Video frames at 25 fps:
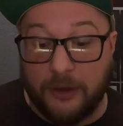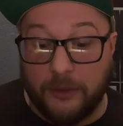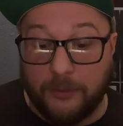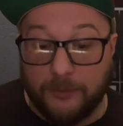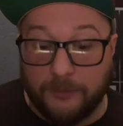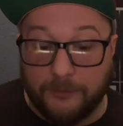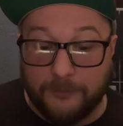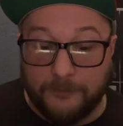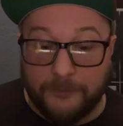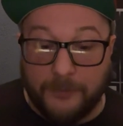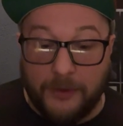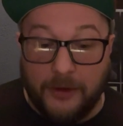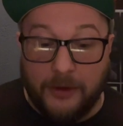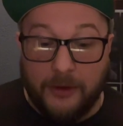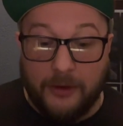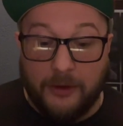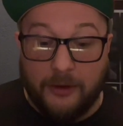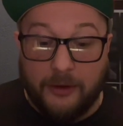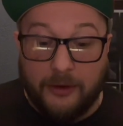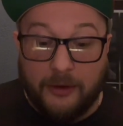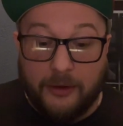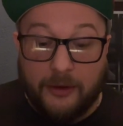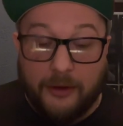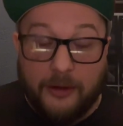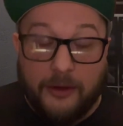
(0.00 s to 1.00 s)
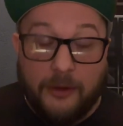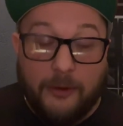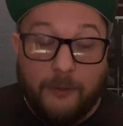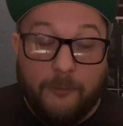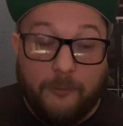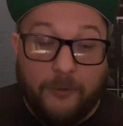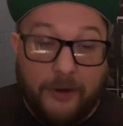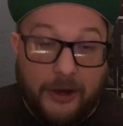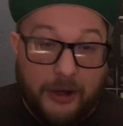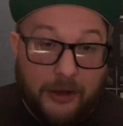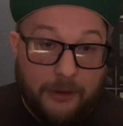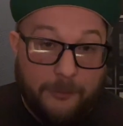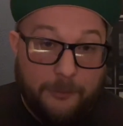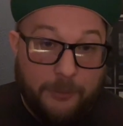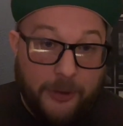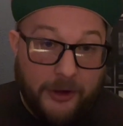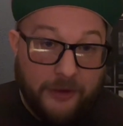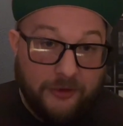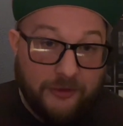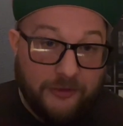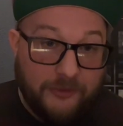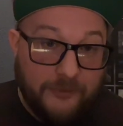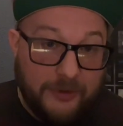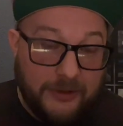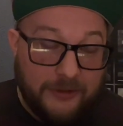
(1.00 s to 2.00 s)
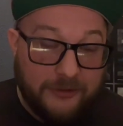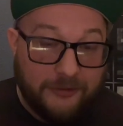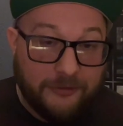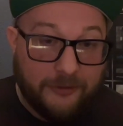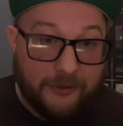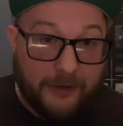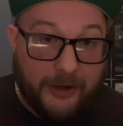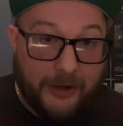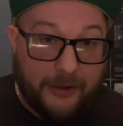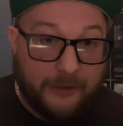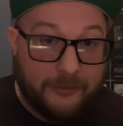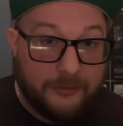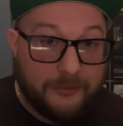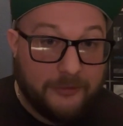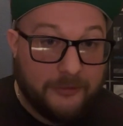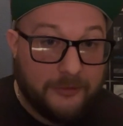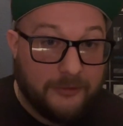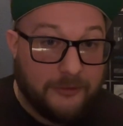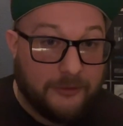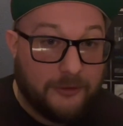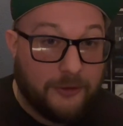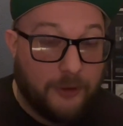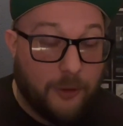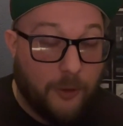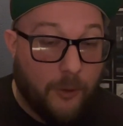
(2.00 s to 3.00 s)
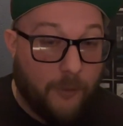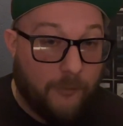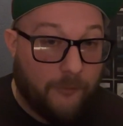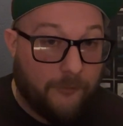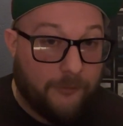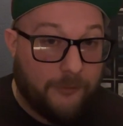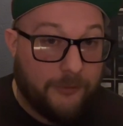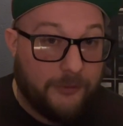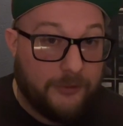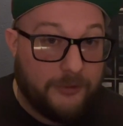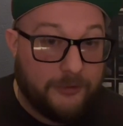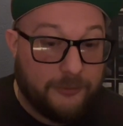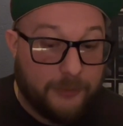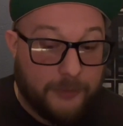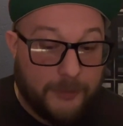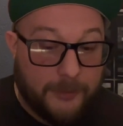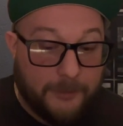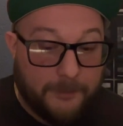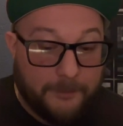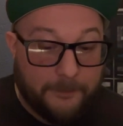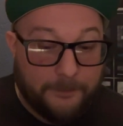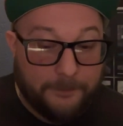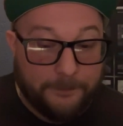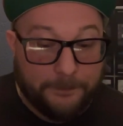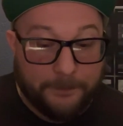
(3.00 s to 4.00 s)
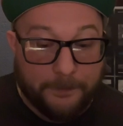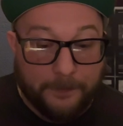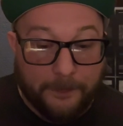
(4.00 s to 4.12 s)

So, we got a bunch of Easter eggs to go over for this one.